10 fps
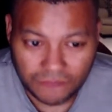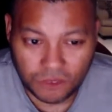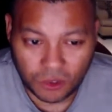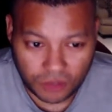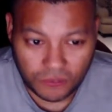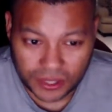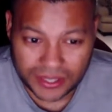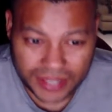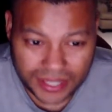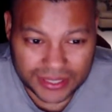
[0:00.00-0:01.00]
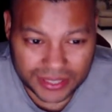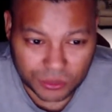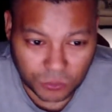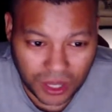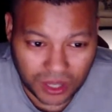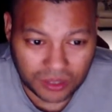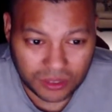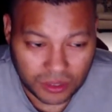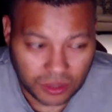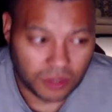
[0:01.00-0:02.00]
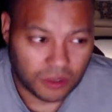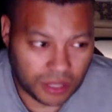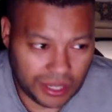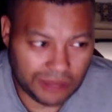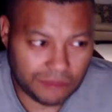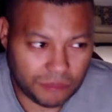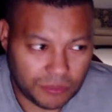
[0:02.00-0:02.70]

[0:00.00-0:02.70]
for, for the kids as well right?